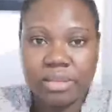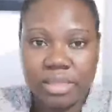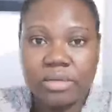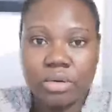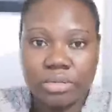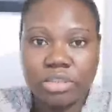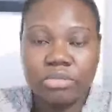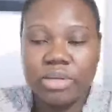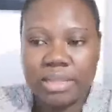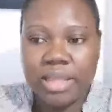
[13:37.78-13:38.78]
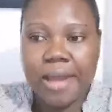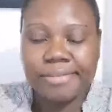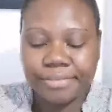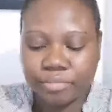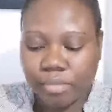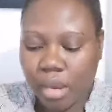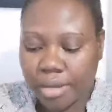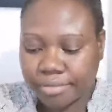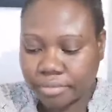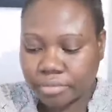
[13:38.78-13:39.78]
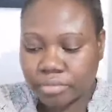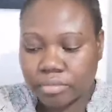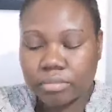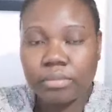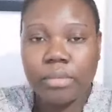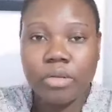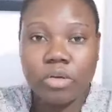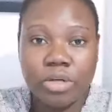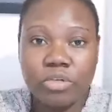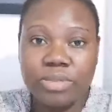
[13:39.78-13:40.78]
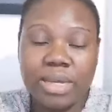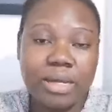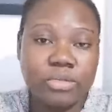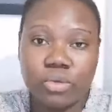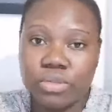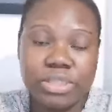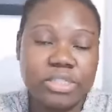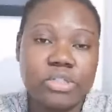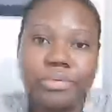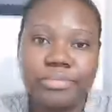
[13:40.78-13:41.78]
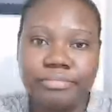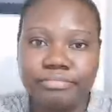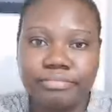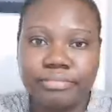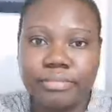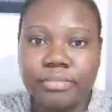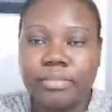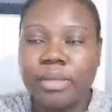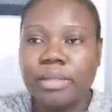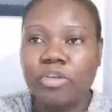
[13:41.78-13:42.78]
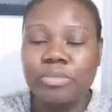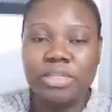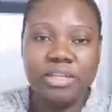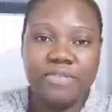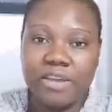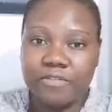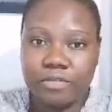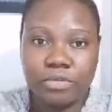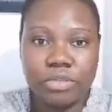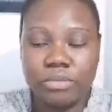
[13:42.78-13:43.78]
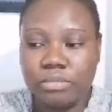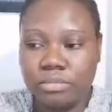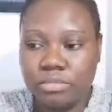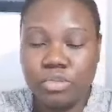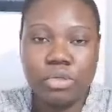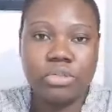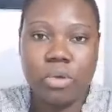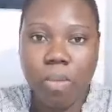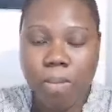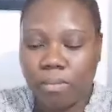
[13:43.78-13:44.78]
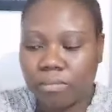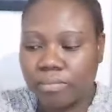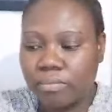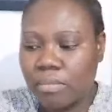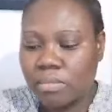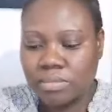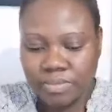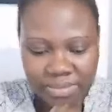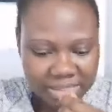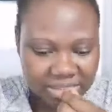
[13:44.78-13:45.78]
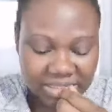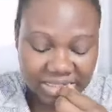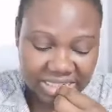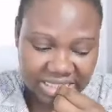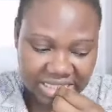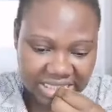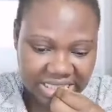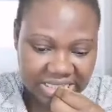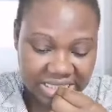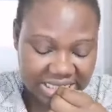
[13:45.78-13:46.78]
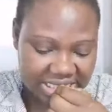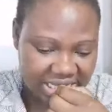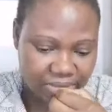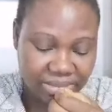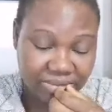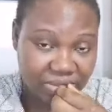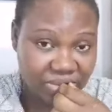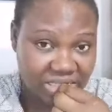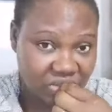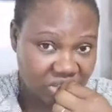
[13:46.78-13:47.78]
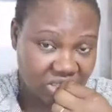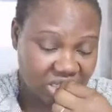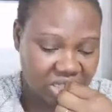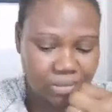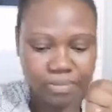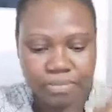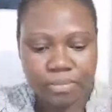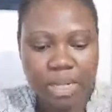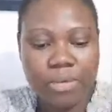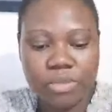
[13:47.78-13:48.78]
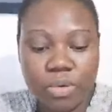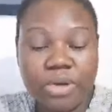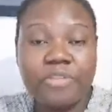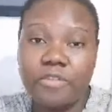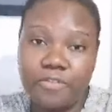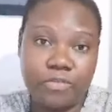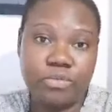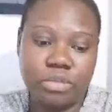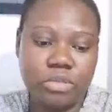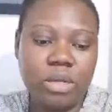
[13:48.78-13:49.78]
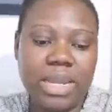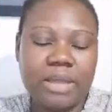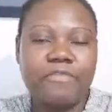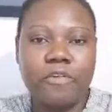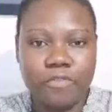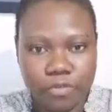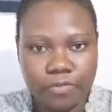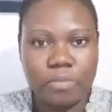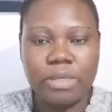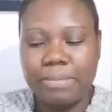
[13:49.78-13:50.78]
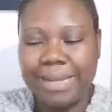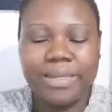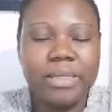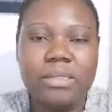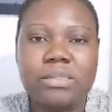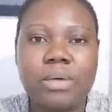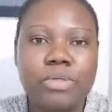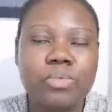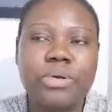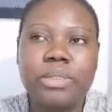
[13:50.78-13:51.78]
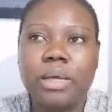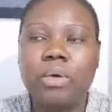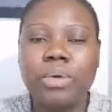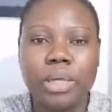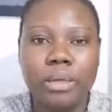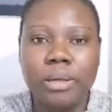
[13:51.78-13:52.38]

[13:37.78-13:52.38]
if it thing continue like that, nobody will be allowed to go to the store. They'll be delivering food to your door. So during that time, I was worried for food. Not like for food for me, my kids. I was worried that, okay,